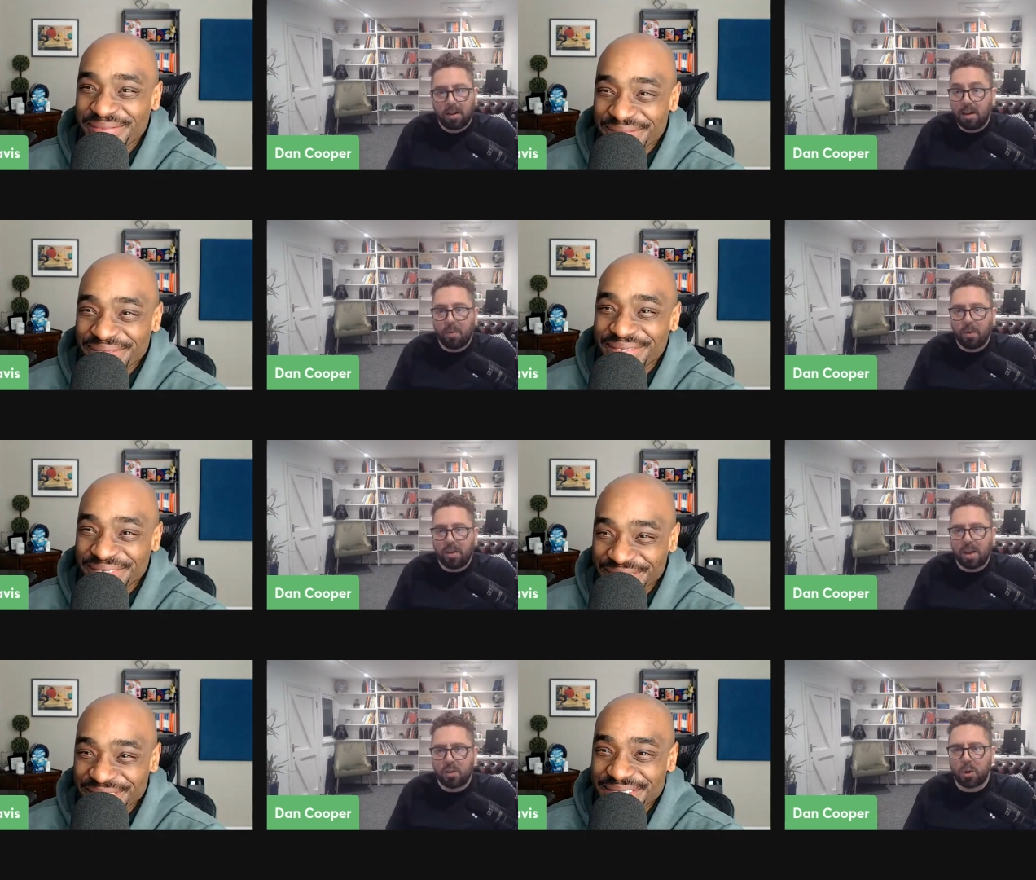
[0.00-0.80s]
Speaker 1: And even
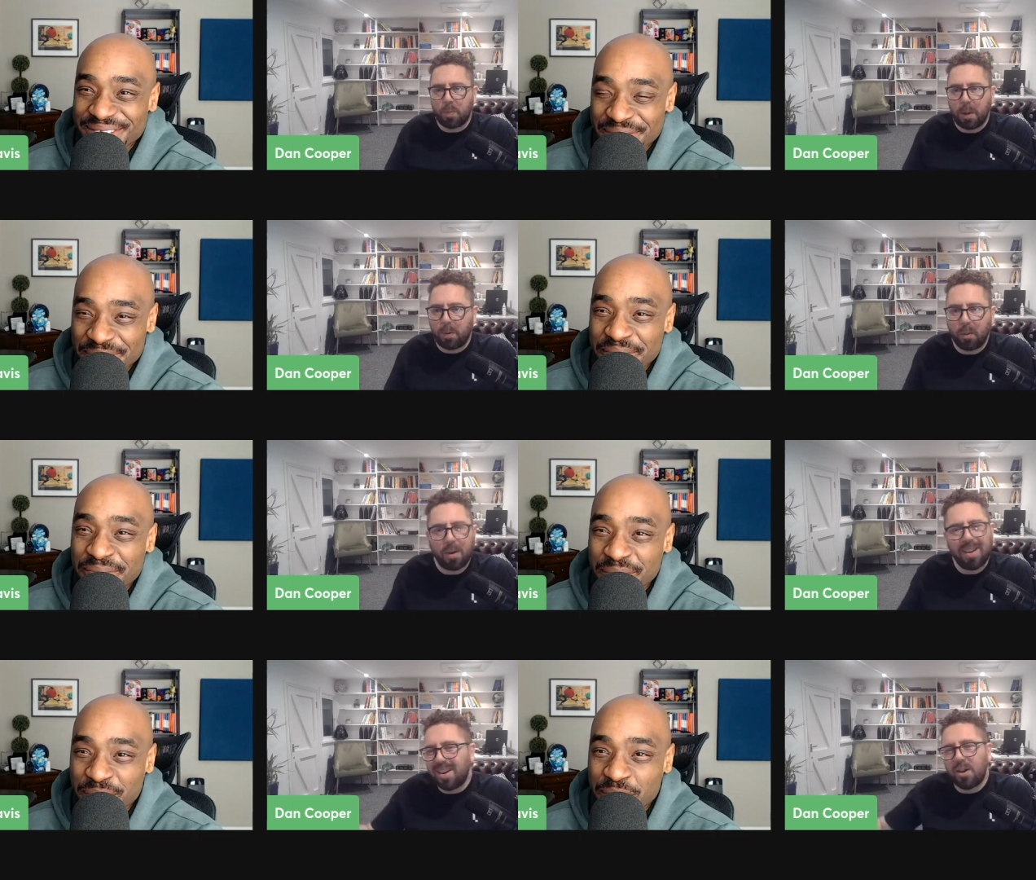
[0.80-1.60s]
when you hit 200 people, you're like,
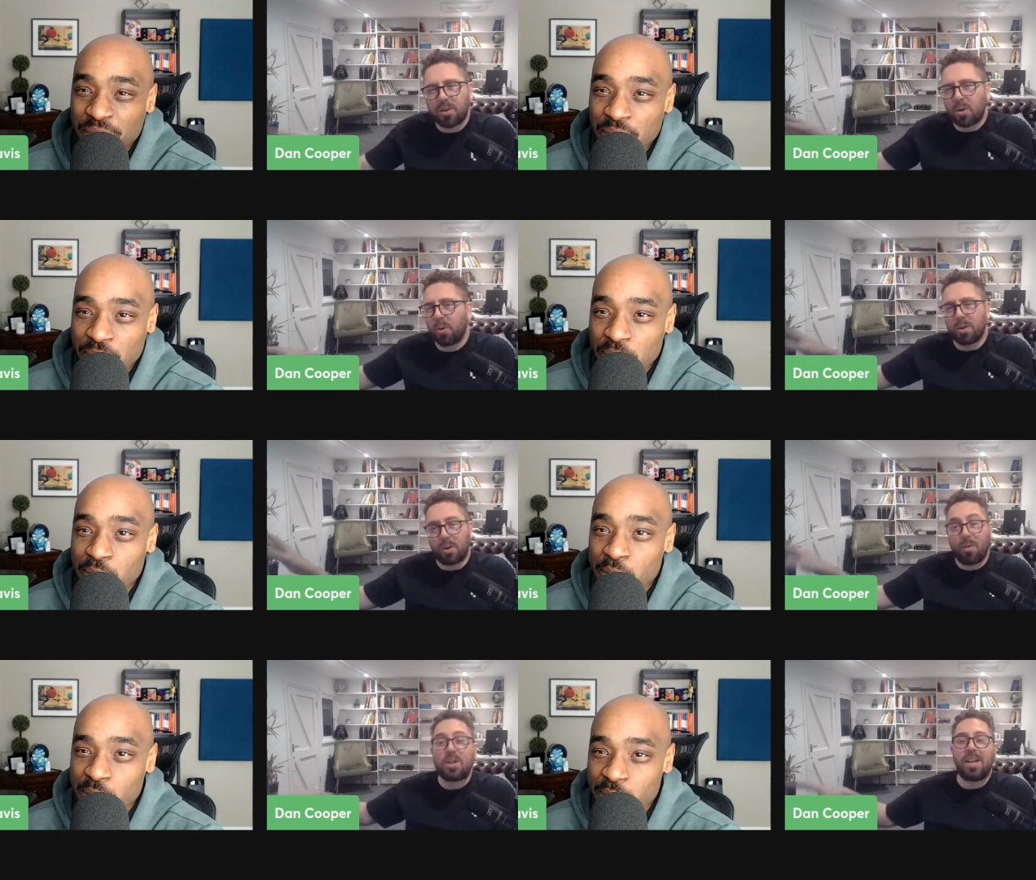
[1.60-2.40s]
well, no, it's cool because
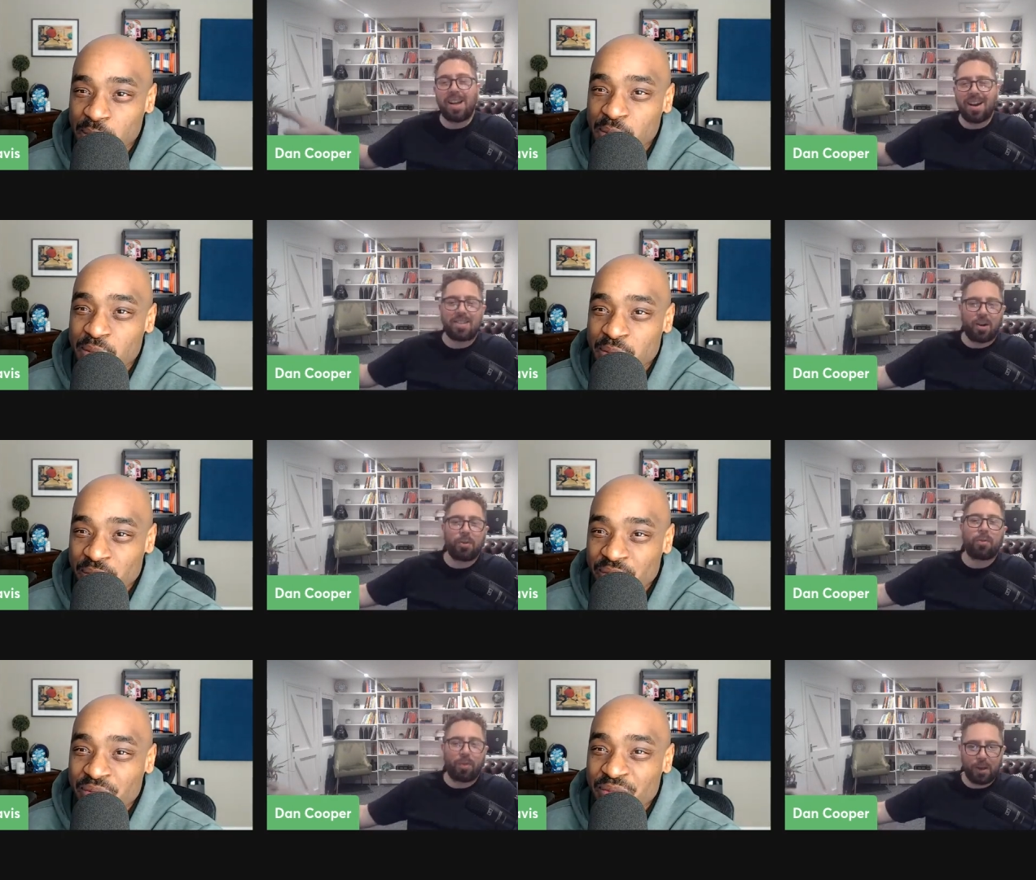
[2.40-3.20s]
originally I
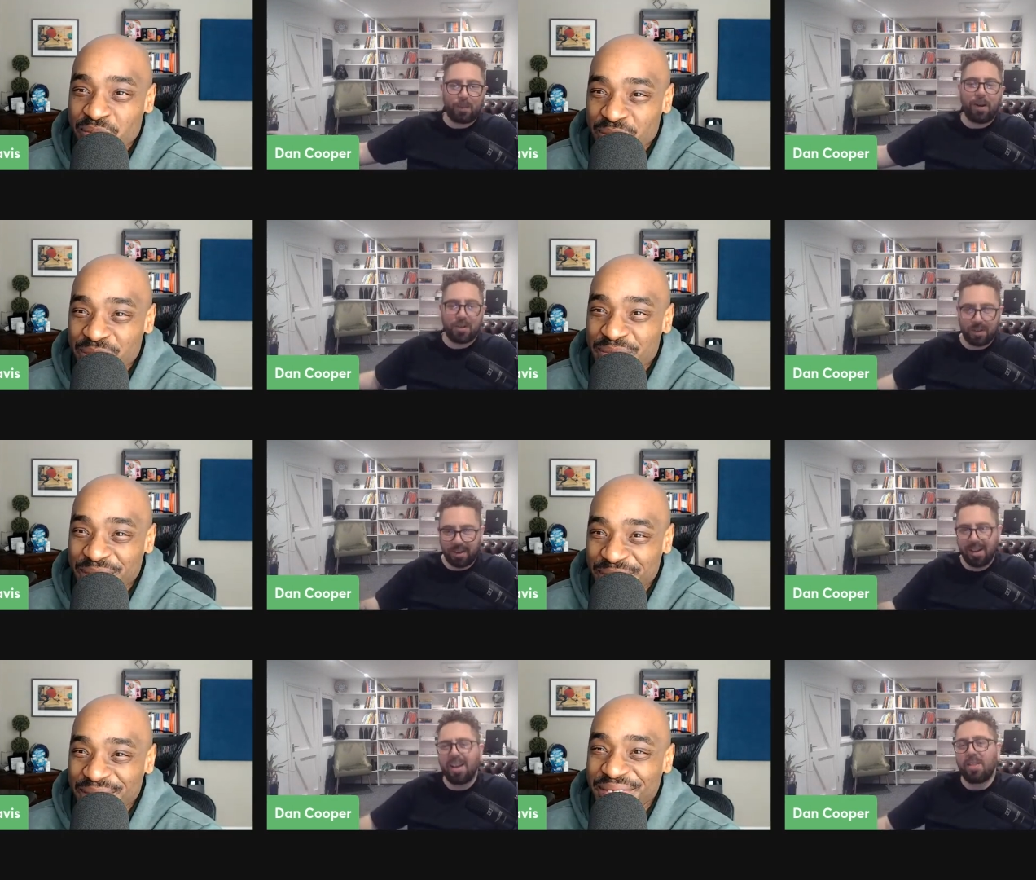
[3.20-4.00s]
told the first
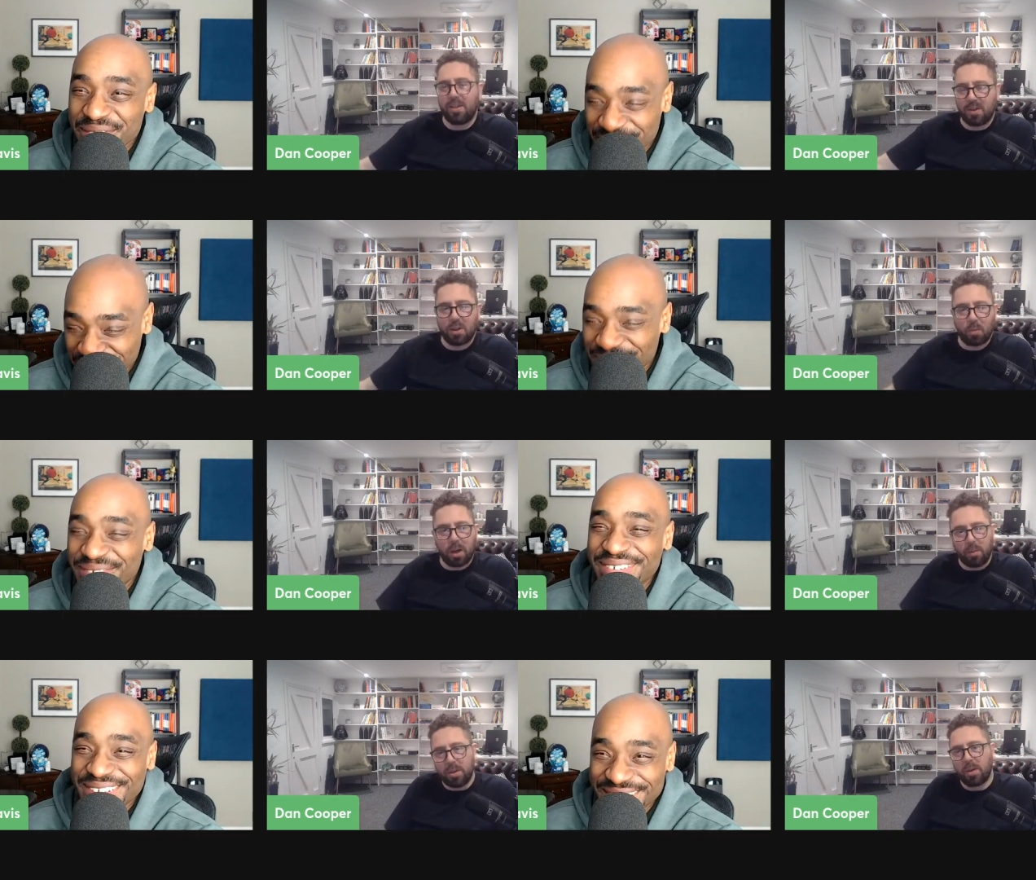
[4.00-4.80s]
person this is the
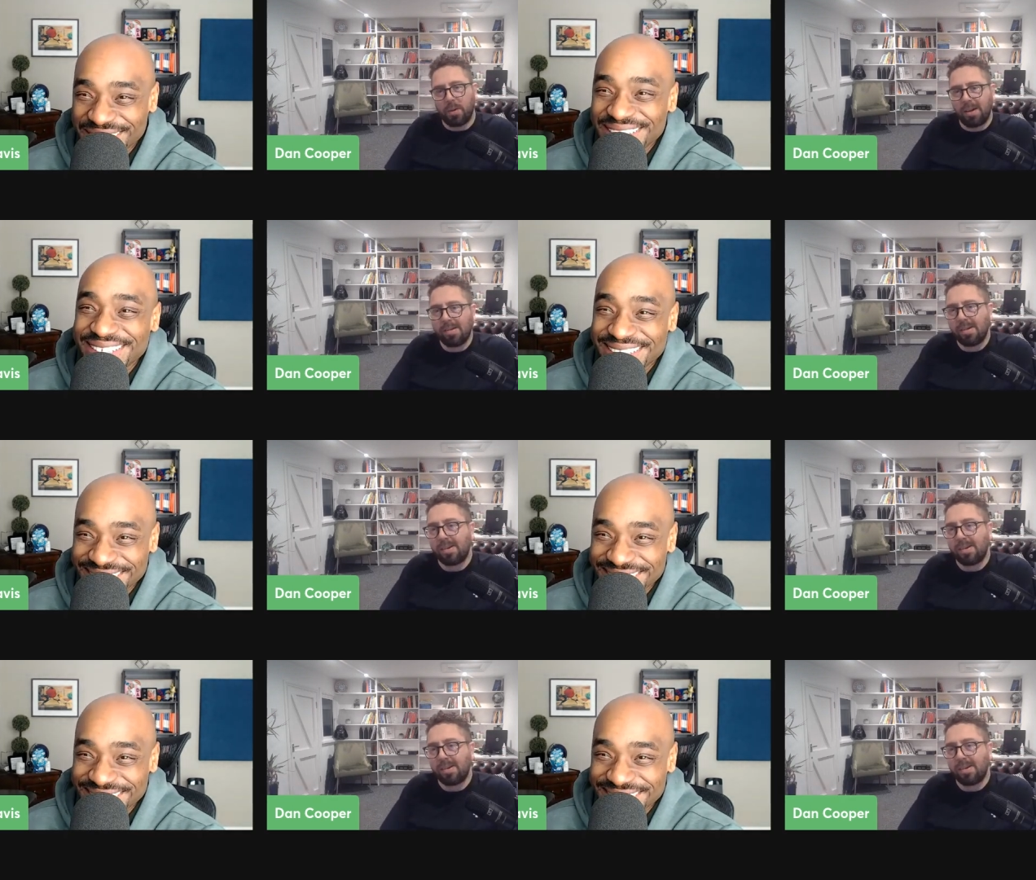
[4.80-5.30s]
way we do it,